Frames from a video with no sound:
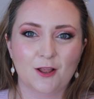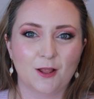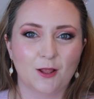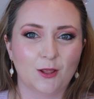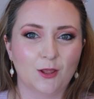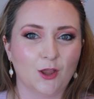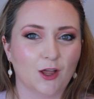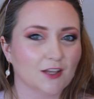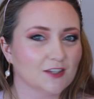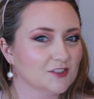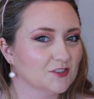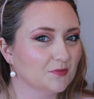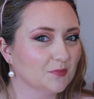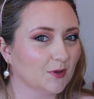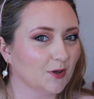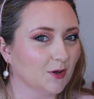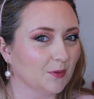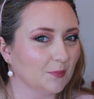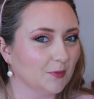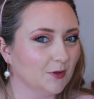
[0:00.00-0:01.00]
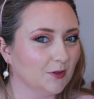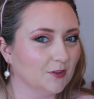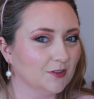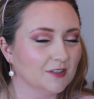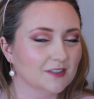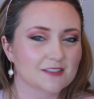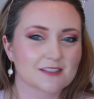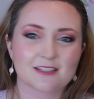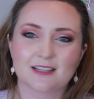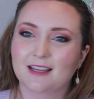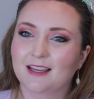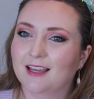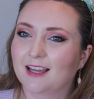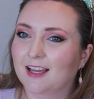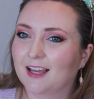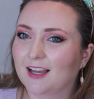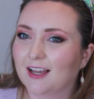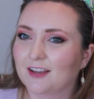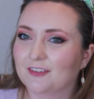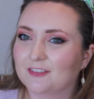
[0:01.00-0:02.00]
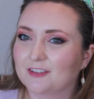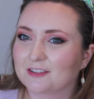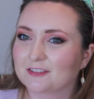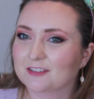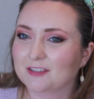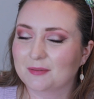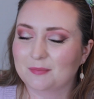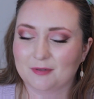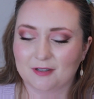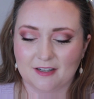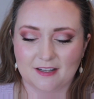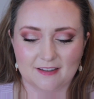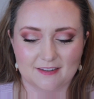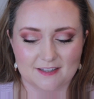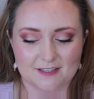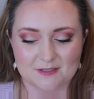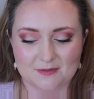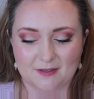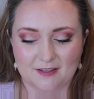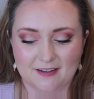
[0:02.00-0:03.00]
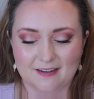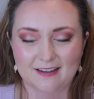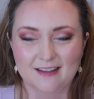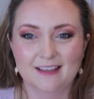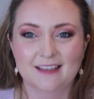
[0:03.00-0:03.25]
lots of purples. I feel really pretty at this one.